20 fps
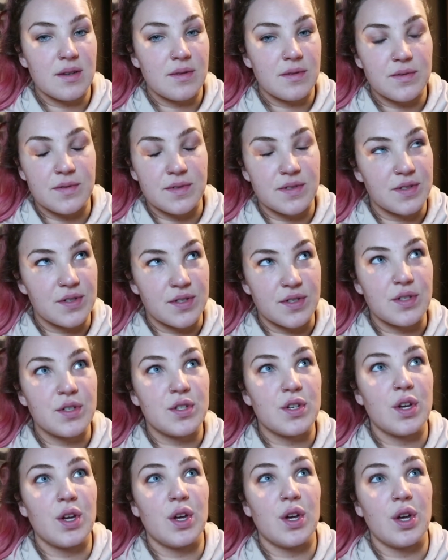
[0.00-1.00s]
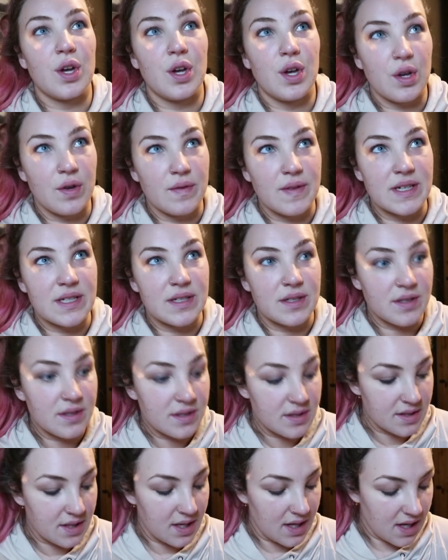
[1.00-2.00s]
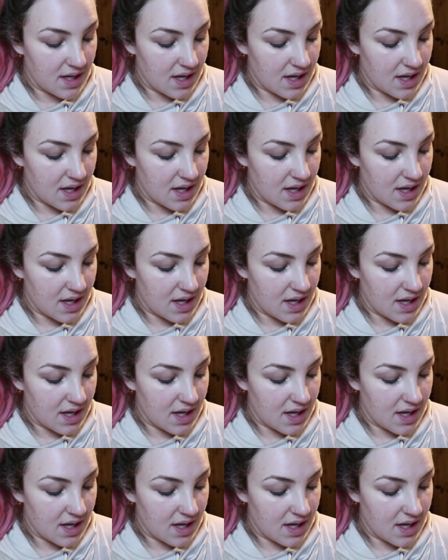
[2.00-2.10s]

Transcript: which was just horrendous.